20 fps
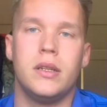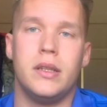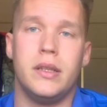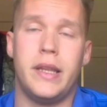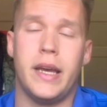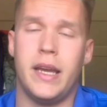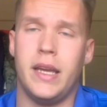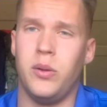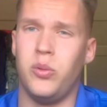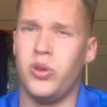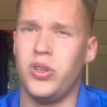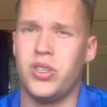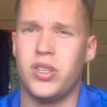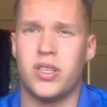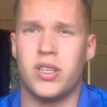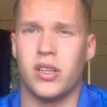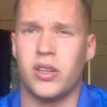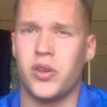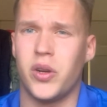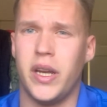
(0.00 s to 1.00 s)
that it was
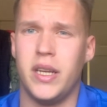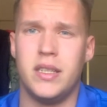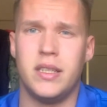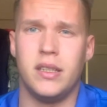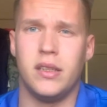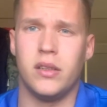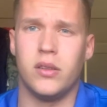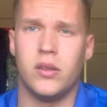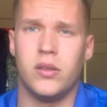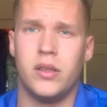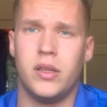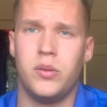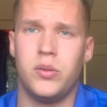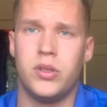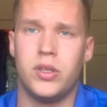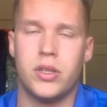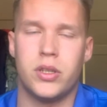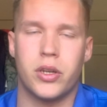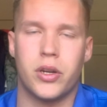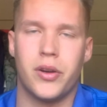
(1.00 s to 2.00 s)
just a crazy
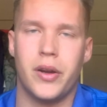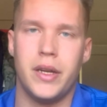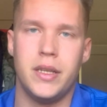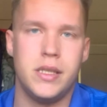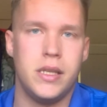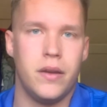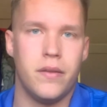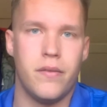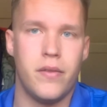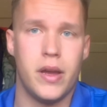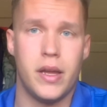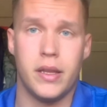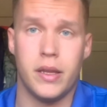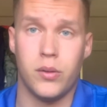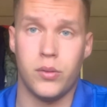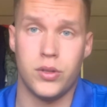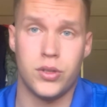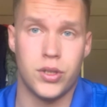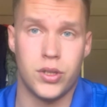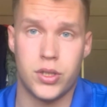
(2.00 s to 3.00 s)
event that
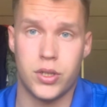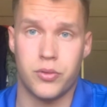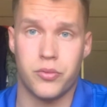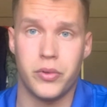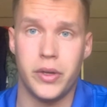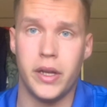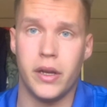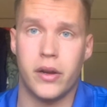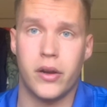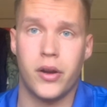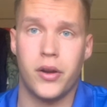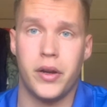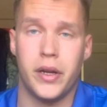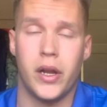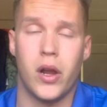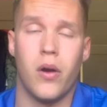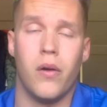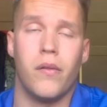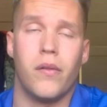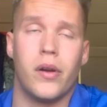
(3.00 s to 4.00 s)
was just
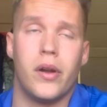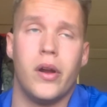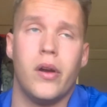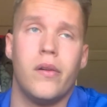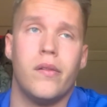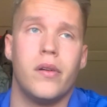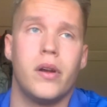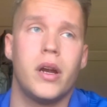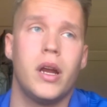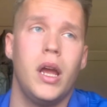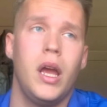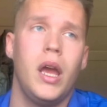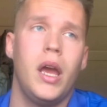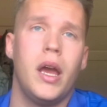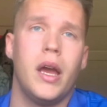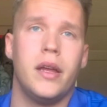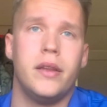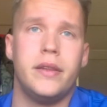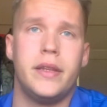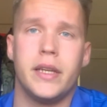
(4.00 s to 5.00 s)
reoccurring over and over,
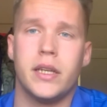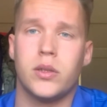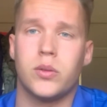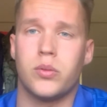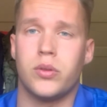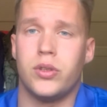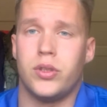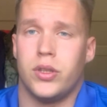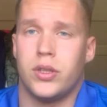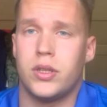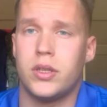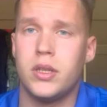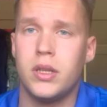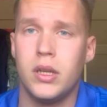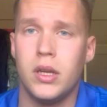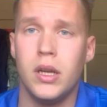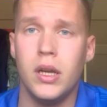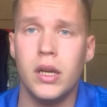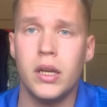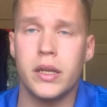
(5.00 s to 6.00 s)
and things were just
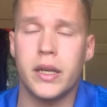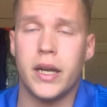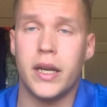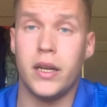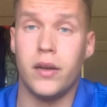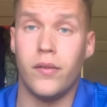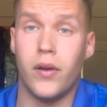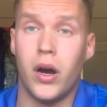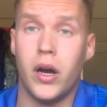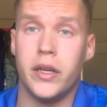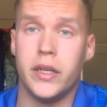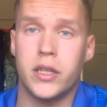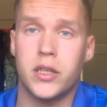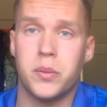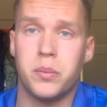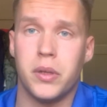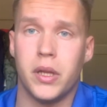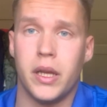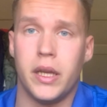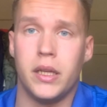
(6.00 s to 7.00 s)
kind of
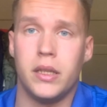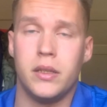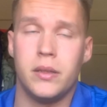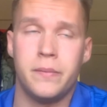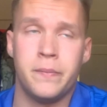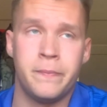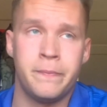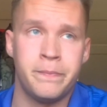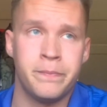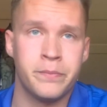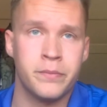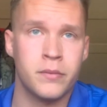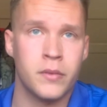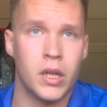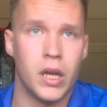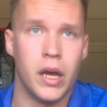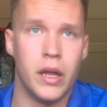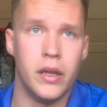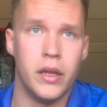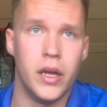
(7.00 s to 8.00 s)
unexplained.
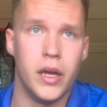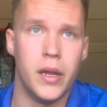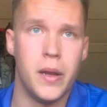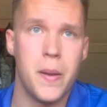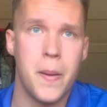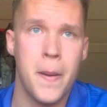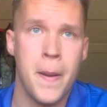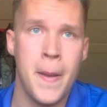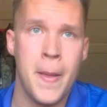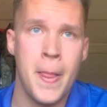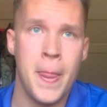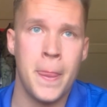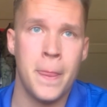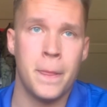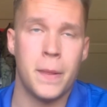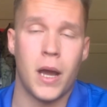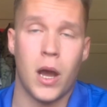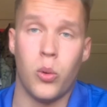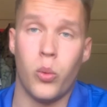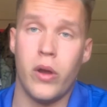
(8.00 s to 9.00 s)
And then
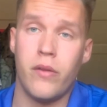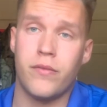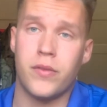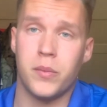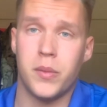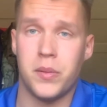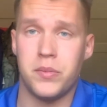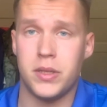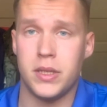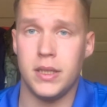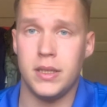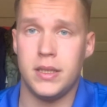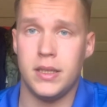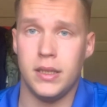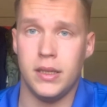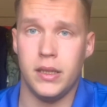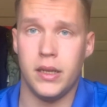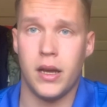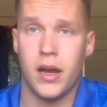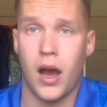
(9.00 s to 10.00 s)
I went from
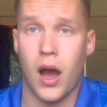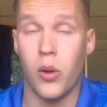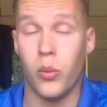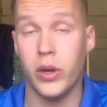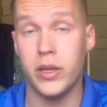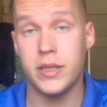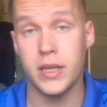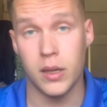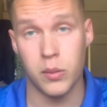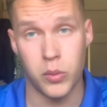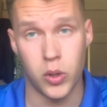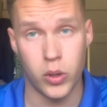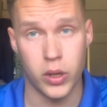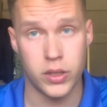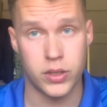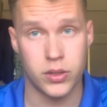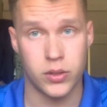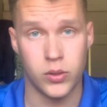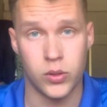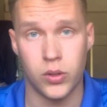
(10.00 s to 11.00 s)
MCT, I went to
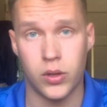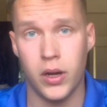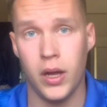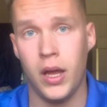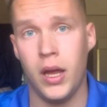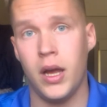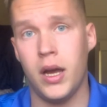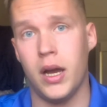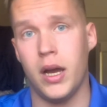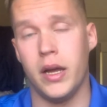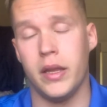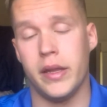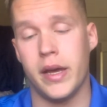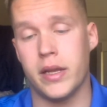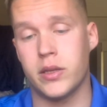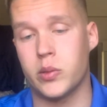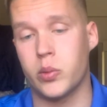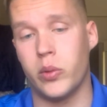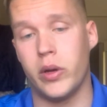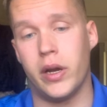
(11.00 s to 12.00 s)
MOS school, and
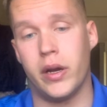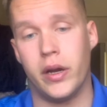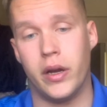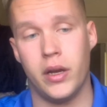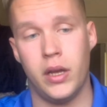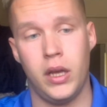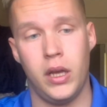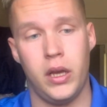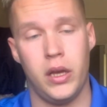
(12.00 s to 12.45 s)
that's where